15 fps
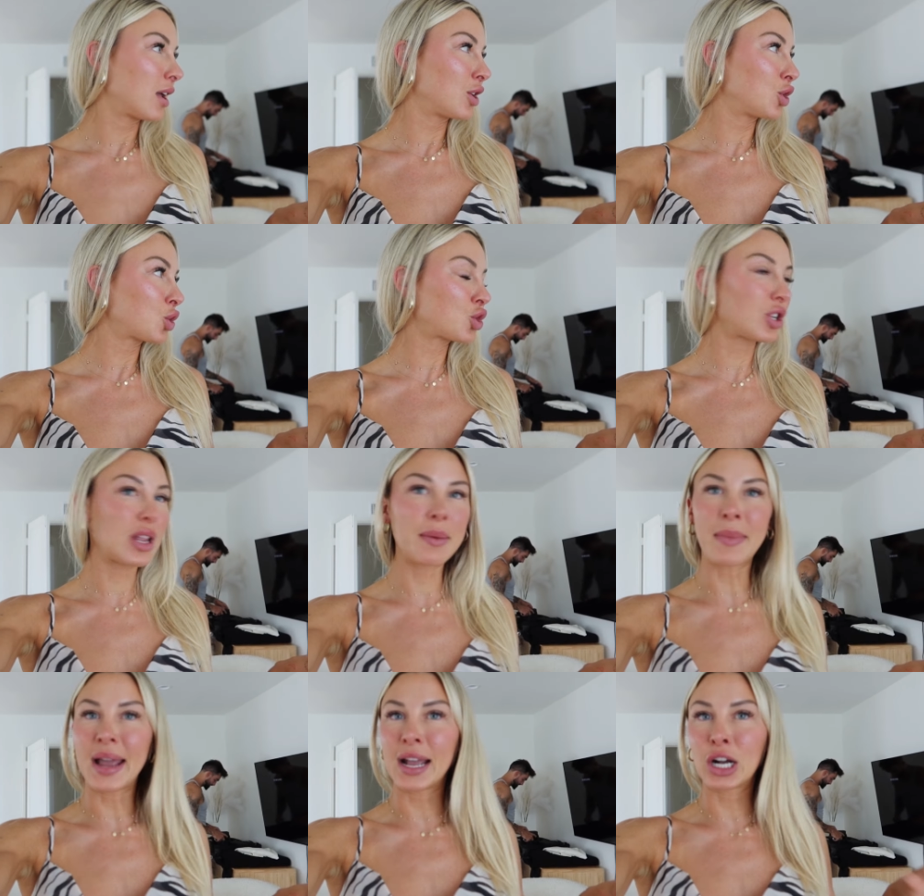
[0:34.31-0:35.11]

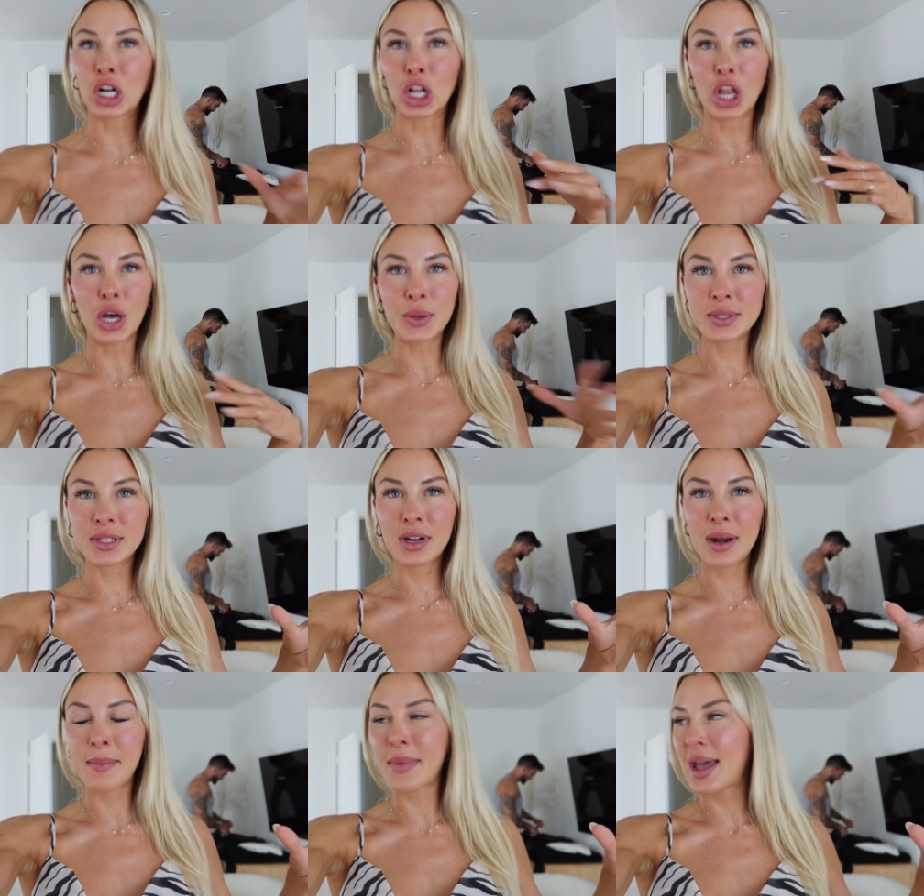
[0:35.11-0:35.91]
Usually my clothes
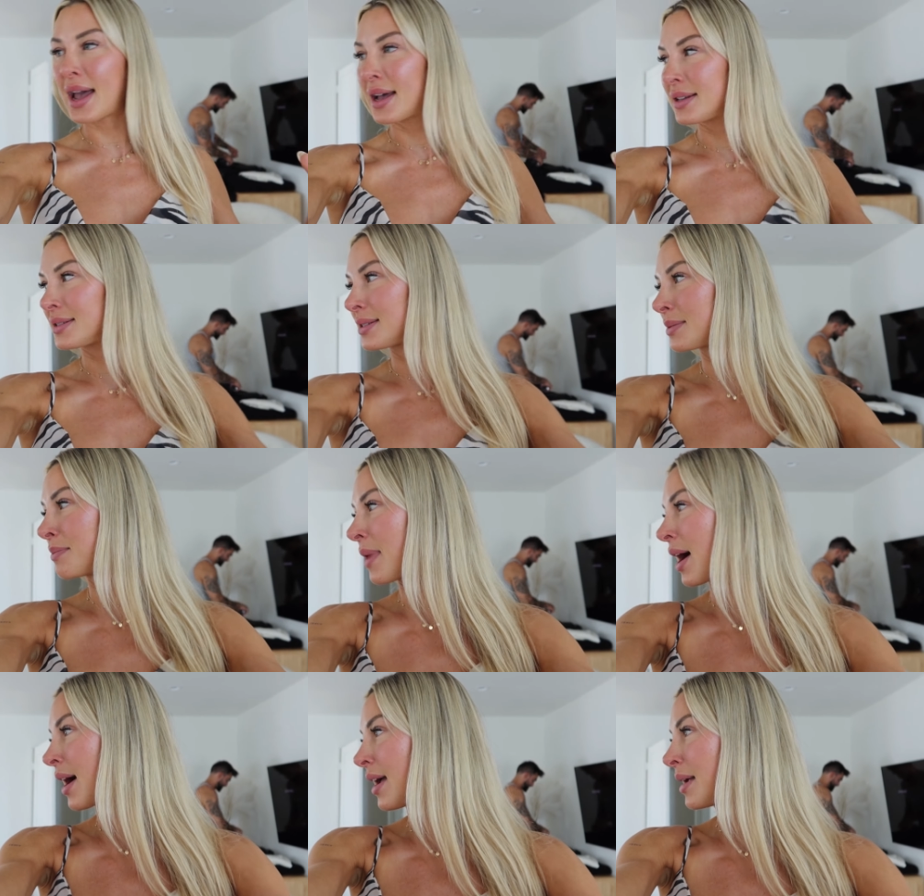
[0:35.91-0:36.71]
are a mess,
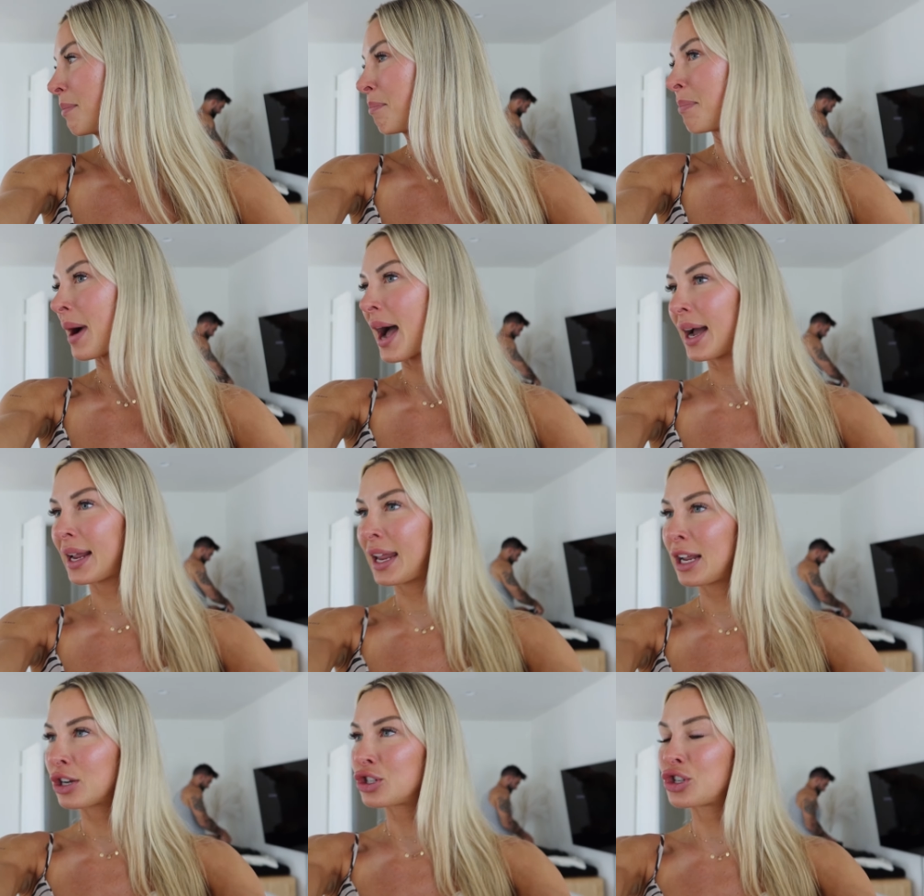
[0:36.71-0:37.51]
my
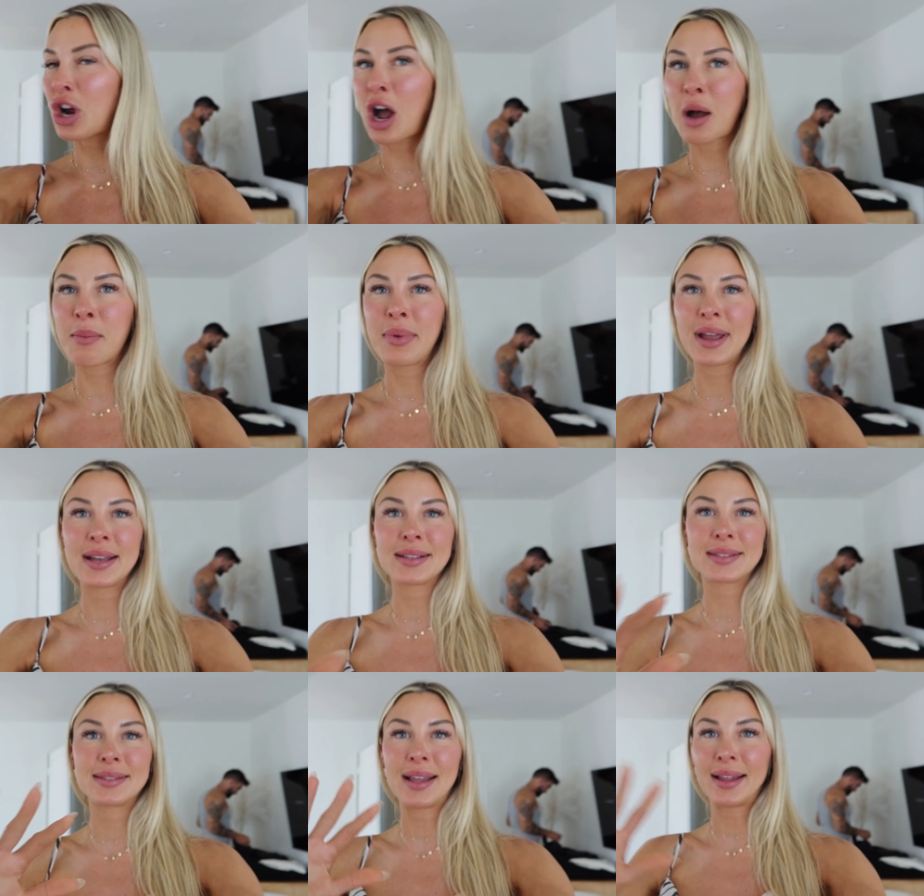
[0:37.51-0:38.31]
packing job
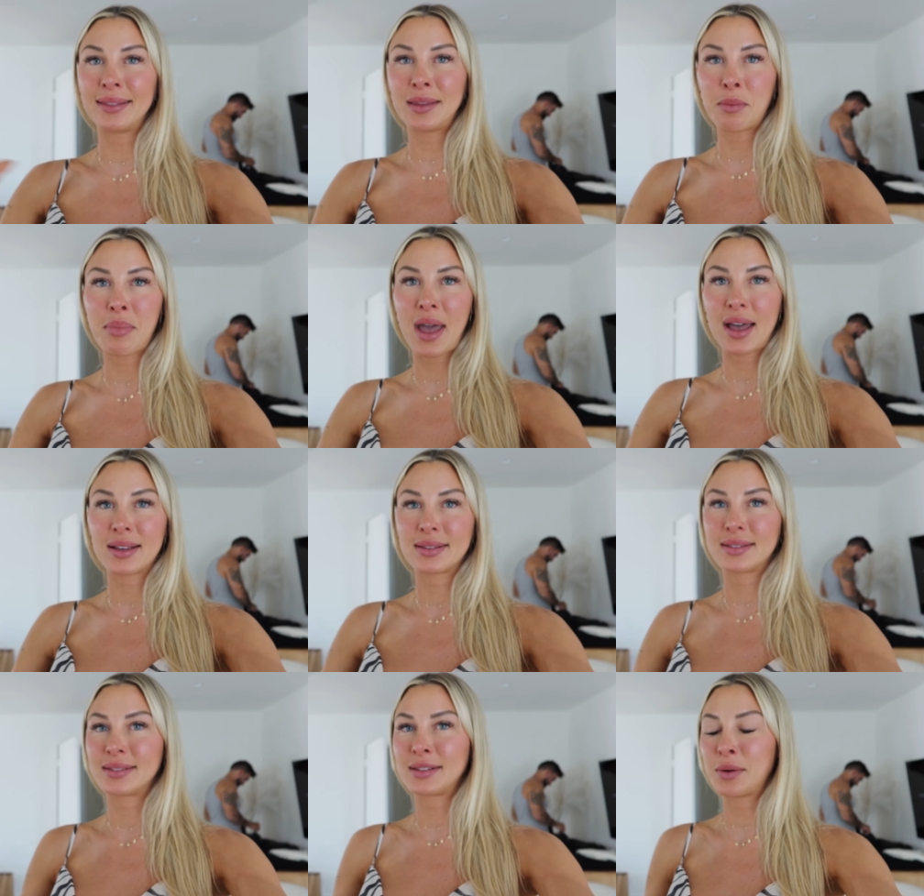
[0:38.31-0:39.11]
is not the
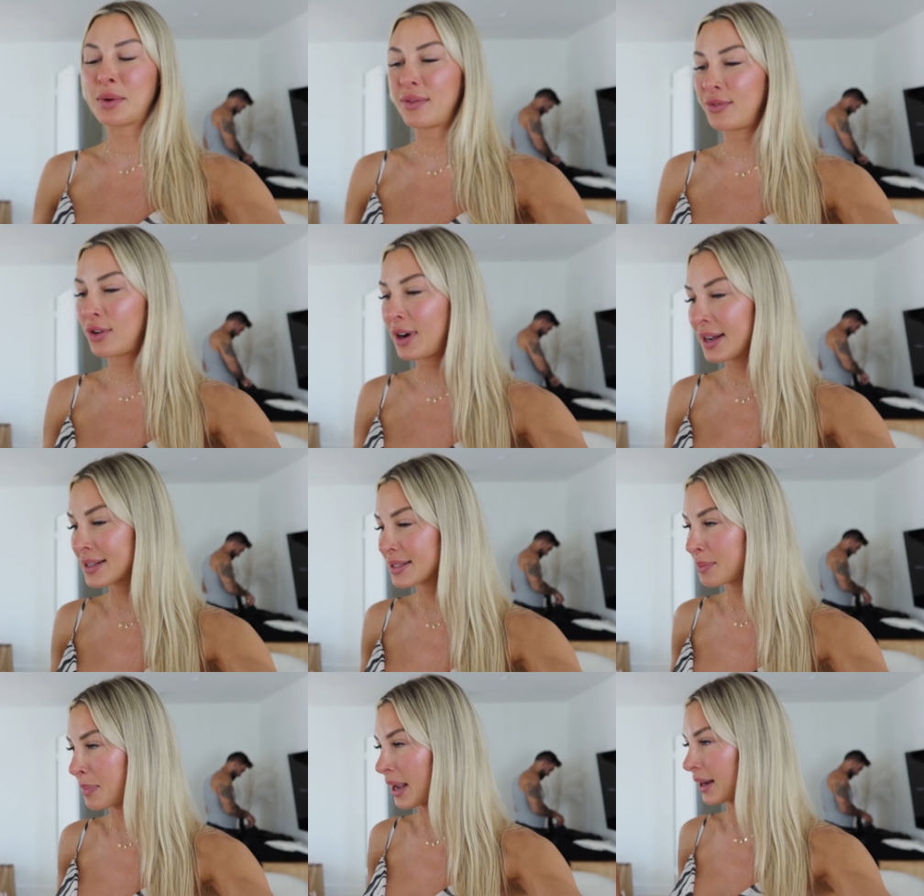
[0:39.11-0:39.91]
best, so if you're
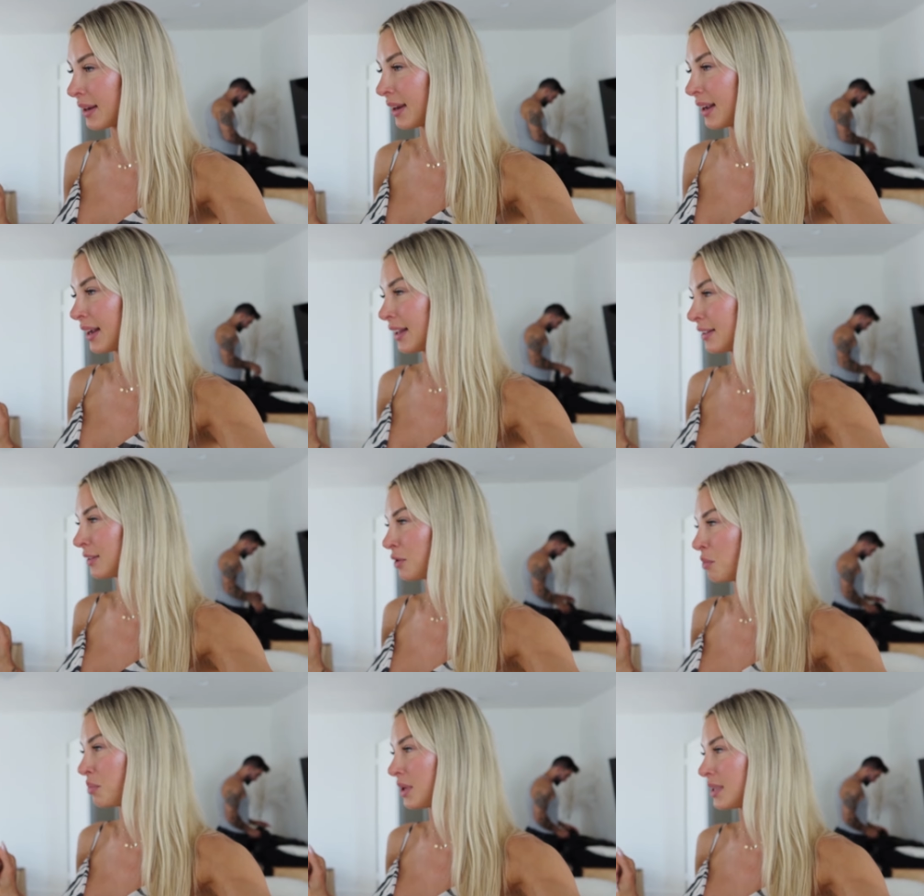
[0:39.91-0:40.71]
expecting
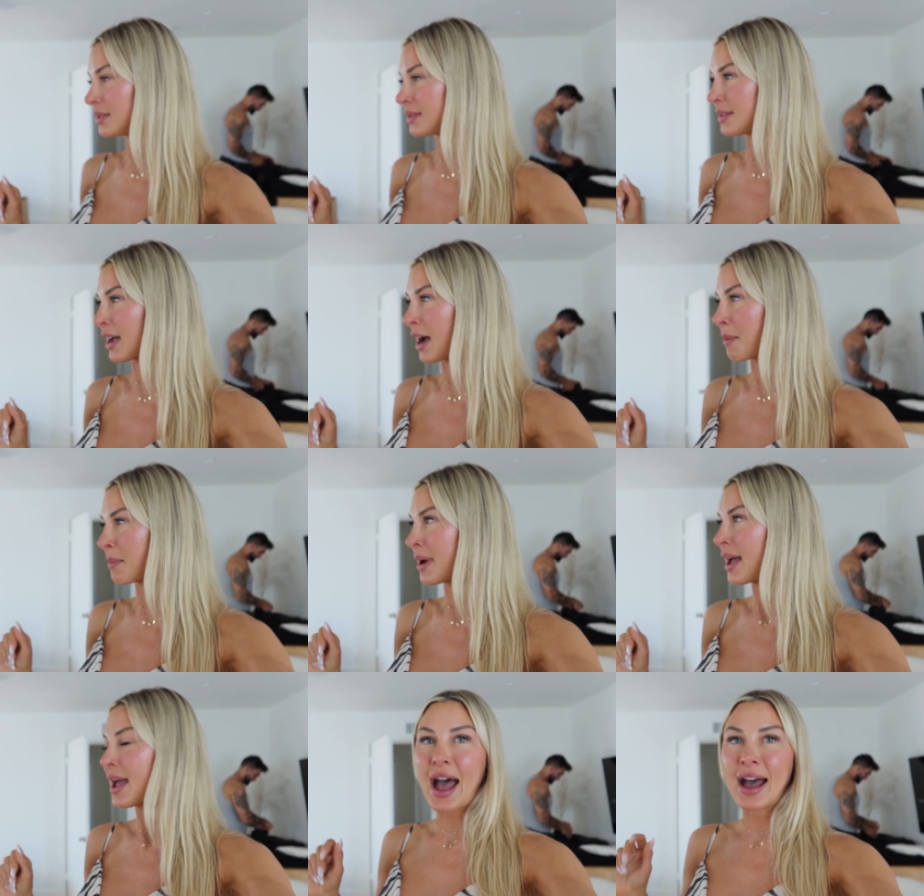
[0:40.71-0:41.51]
it to be
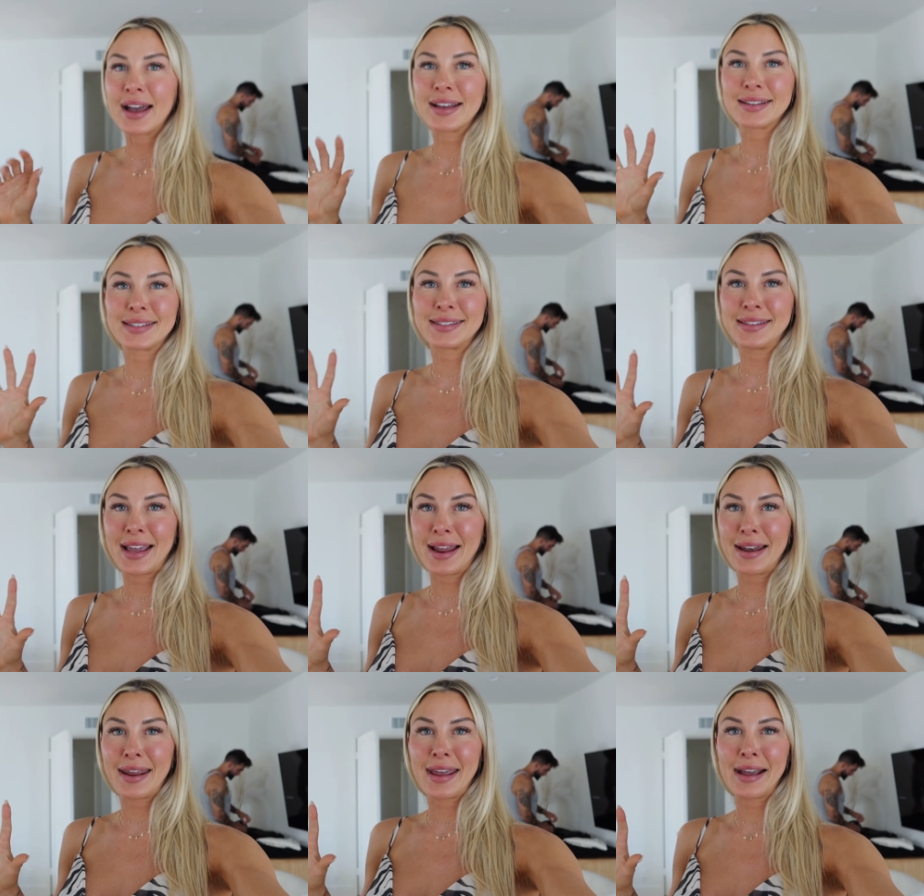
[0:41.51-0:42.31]
some
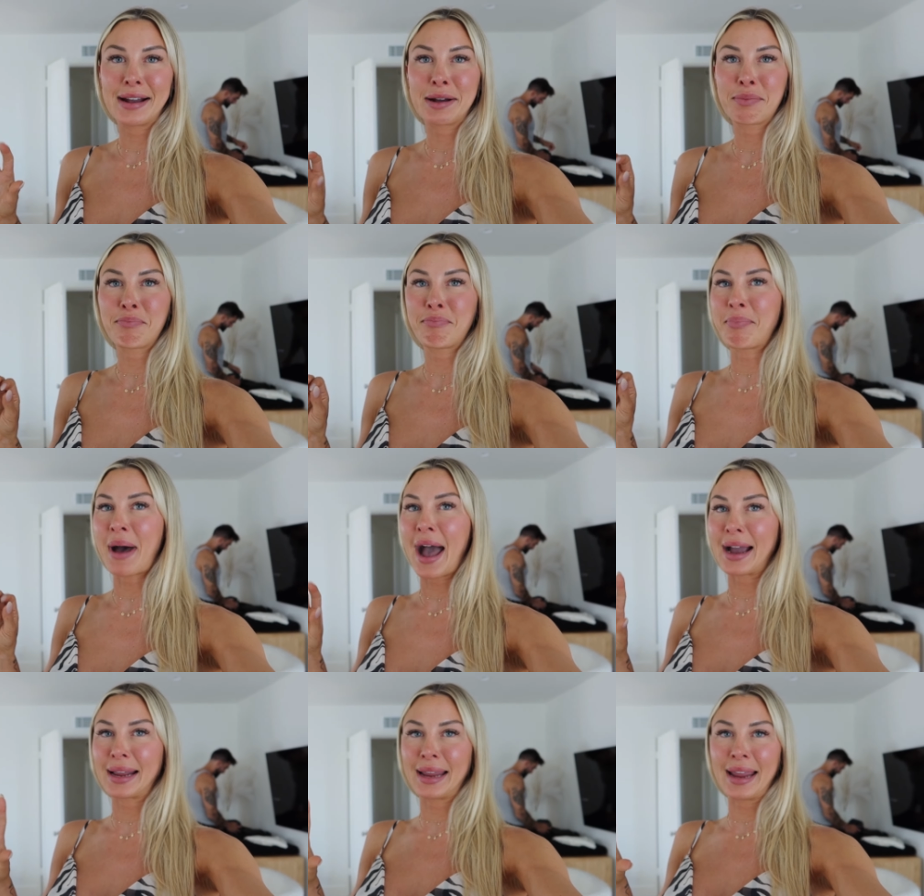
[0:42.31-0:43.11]
aesthetic,
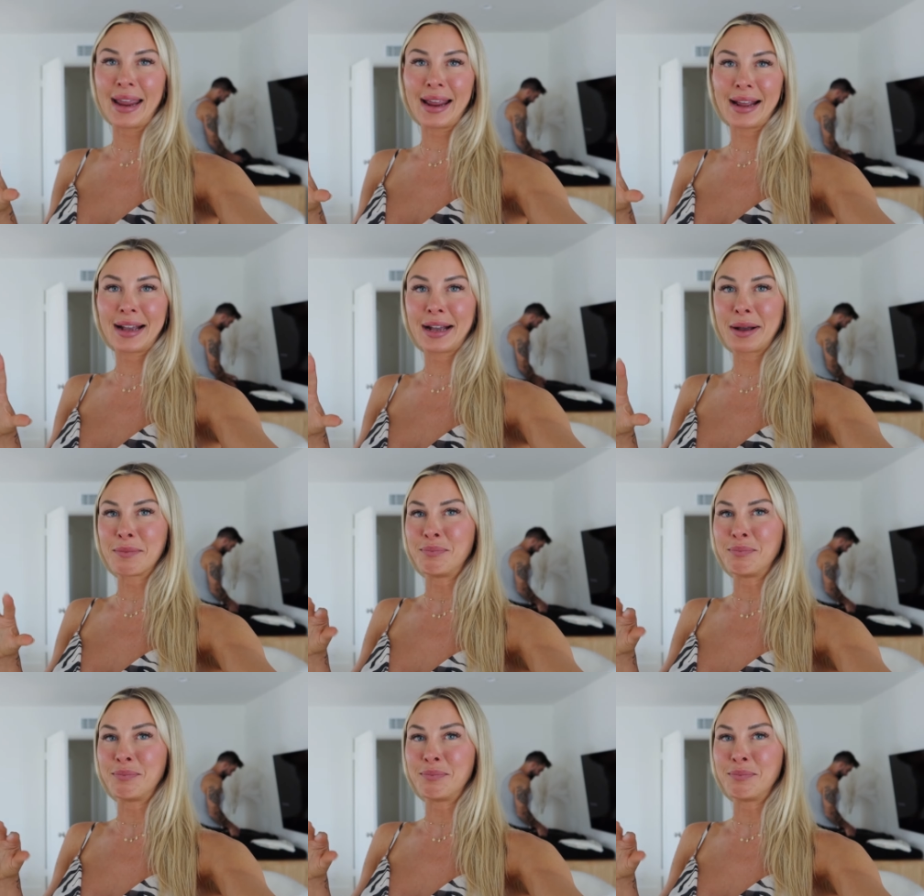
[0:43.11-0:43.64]
packing,